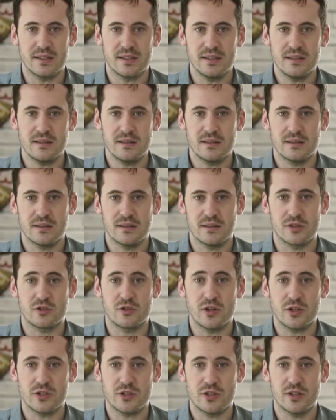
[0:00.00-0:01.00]
the content, like
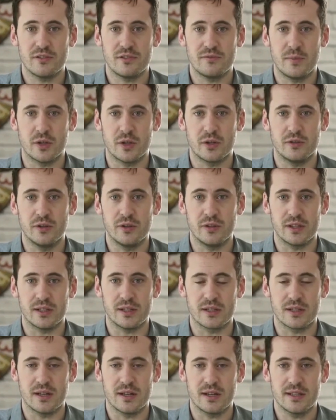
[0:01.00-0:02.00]
I said, they're very
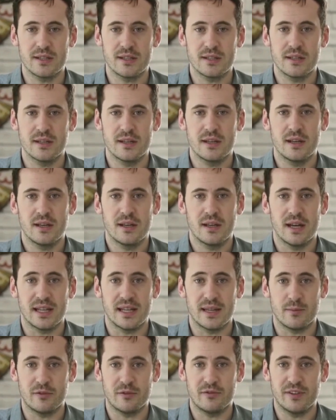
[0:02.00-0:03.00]
detailed. This
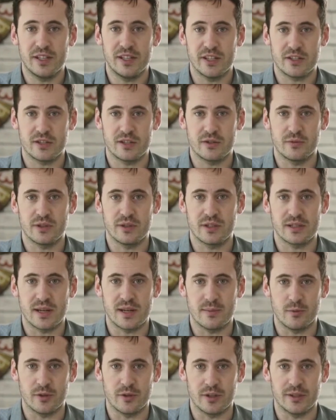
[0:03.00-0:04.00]
might be a good thing
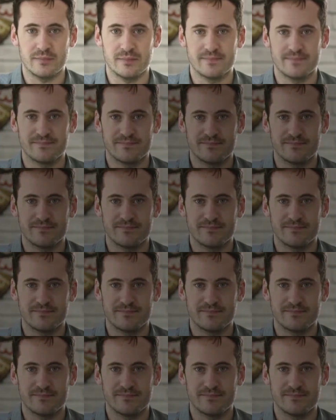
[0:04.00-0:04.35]
and a bad